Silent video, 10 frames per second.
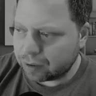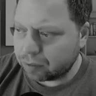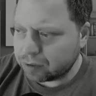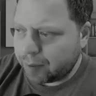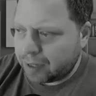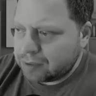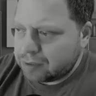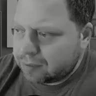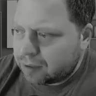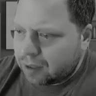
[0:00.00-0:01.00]
It all
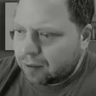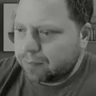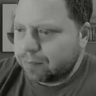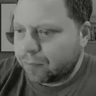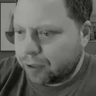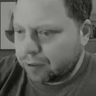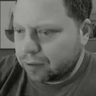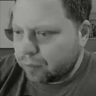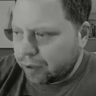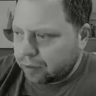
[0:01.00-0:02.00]
depends. We can
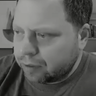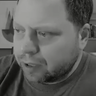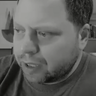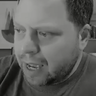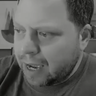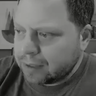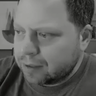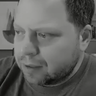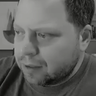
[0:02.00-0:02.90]
quickly look at,